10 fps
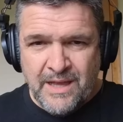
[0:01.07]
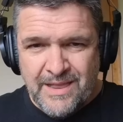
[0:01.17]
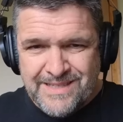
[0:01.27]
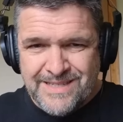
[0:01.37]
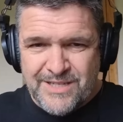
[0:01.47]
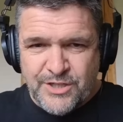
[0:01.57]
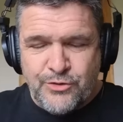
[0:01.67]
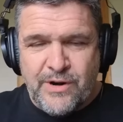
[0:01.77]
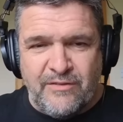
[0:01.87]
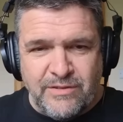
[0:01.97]
This is a
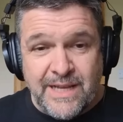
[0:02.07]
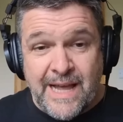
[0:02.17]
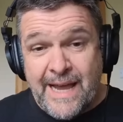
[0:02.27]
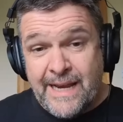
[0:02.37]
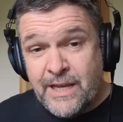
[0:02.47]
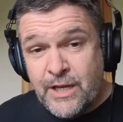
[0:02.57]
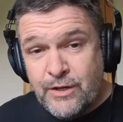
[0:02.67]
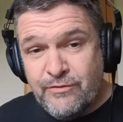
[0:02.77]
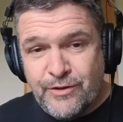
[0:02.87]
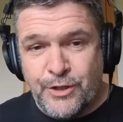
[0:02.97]
travel guide
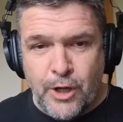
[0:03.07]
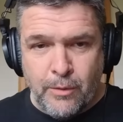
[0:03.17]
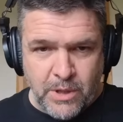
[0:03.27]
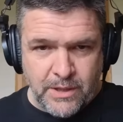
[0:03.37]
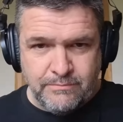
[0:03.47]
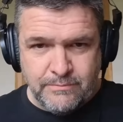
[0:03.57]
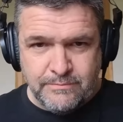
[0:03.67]
for Dublin.